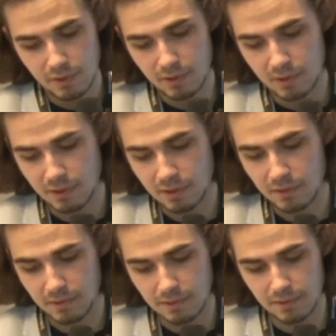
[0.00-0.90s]

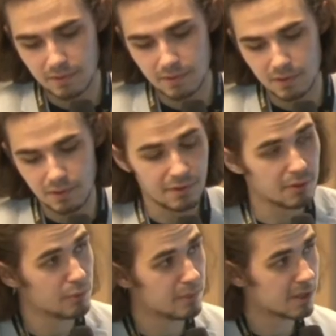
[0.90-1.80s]

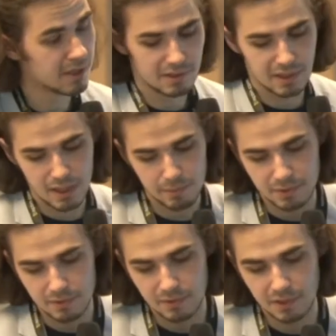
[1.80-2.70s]
Ethereum market cap
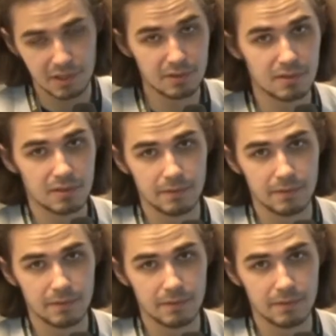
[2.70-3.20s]
hit